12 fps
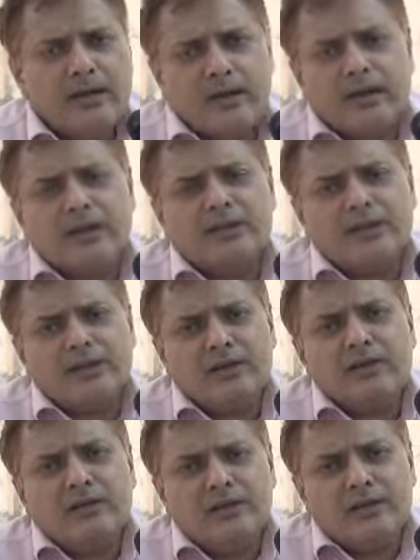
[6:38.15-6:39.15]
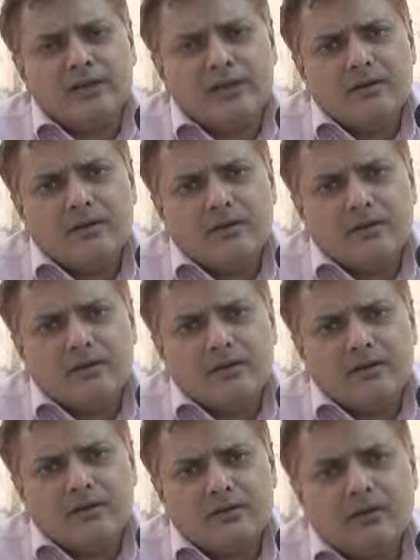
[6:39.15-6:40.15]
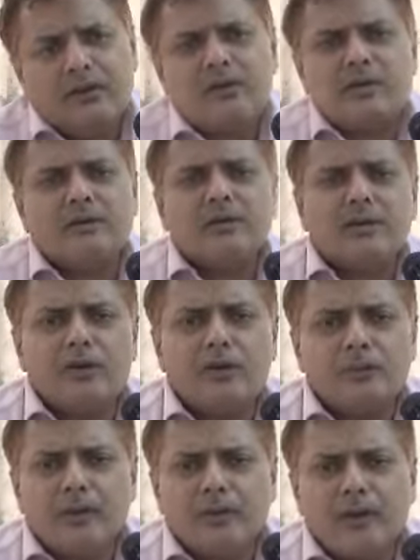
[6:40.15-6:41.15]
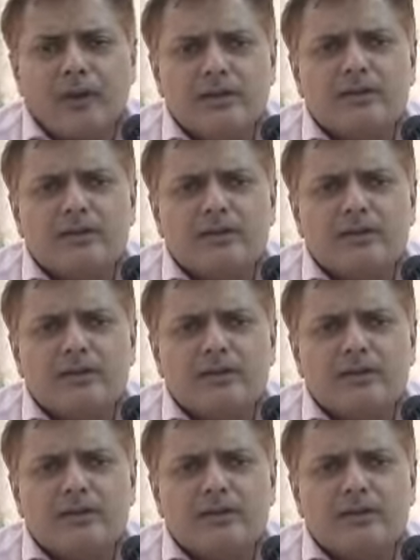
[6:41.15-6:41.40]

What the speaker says: Can I threaten 37 crore people?